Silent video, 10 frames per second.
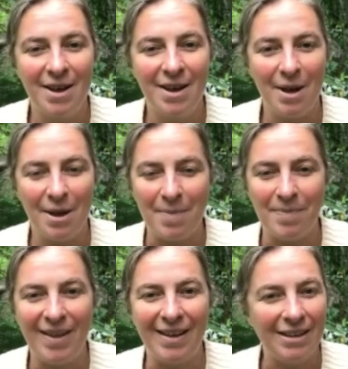And,
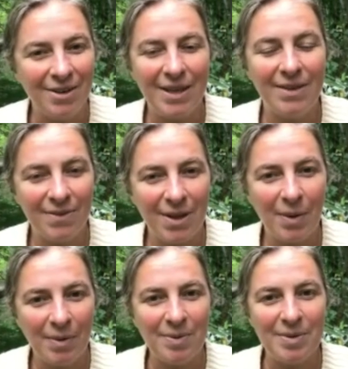even though
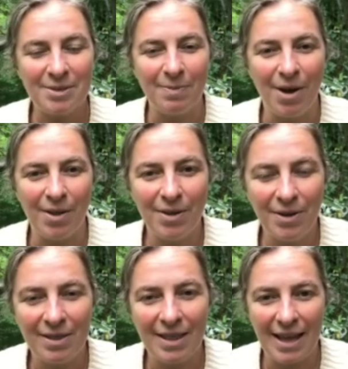it was smaller,
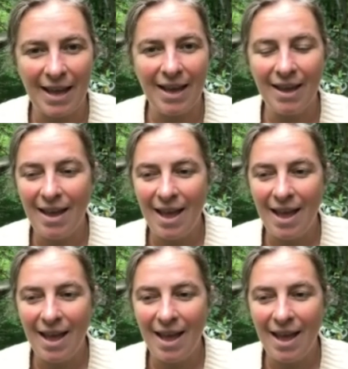they